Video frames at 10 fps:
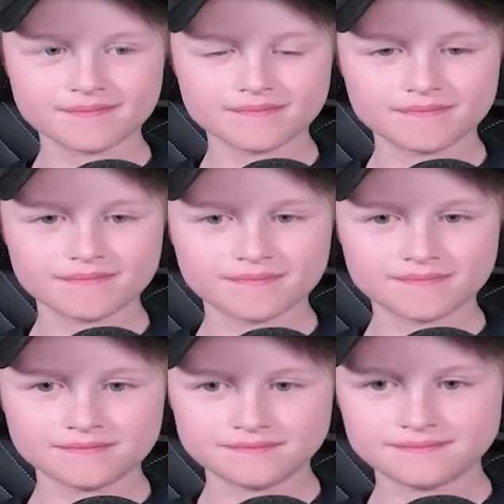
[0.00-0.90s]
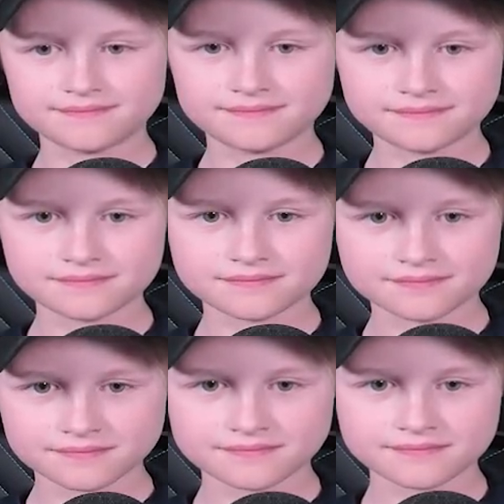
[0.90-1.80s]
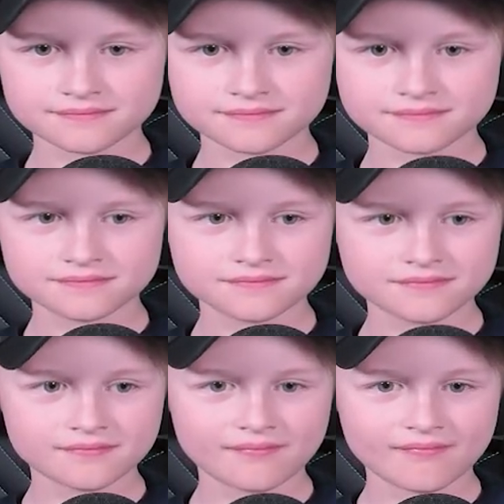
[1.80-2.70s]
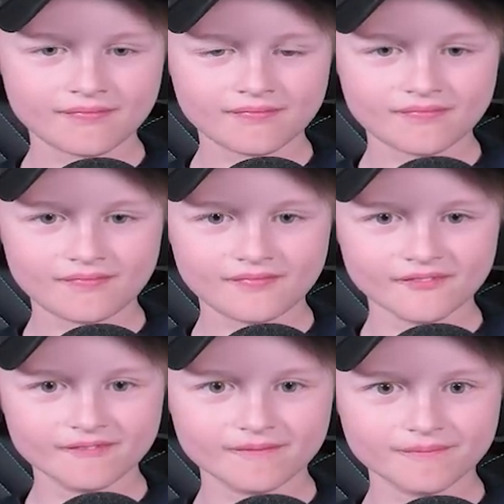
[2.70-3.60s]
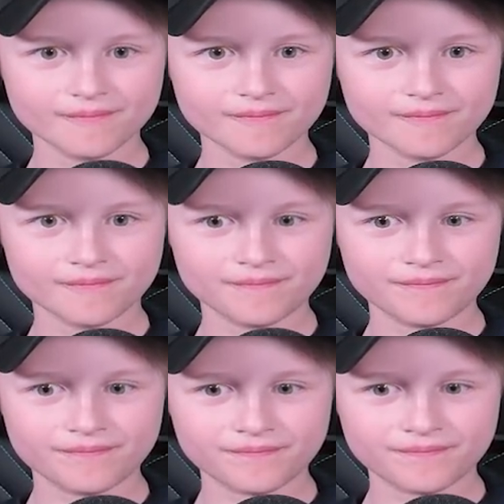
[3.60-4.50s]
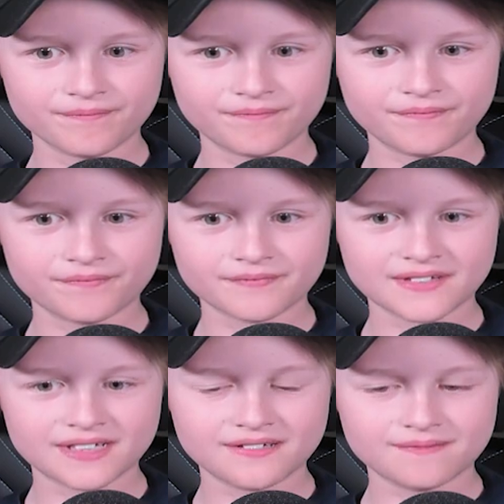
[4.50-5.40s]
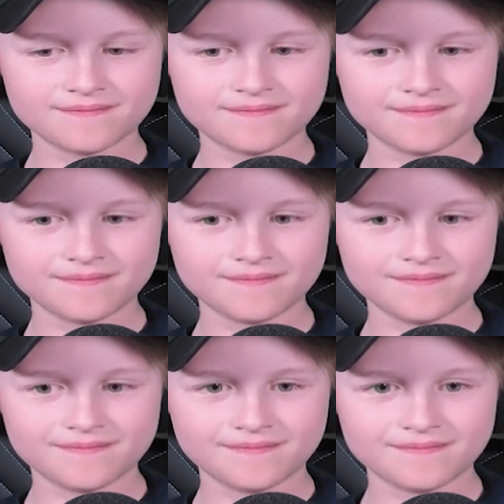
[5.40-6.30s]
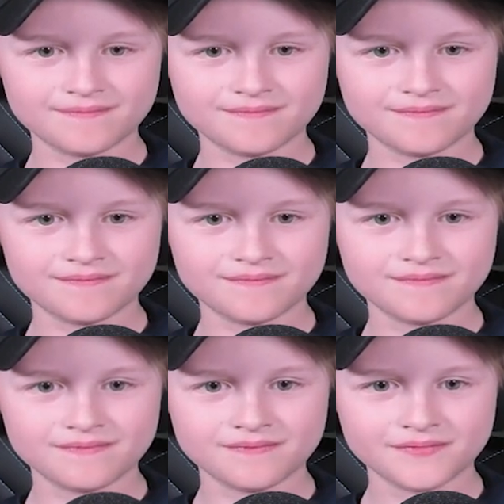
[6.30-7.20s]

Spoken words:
No words are spoken by the person on screen.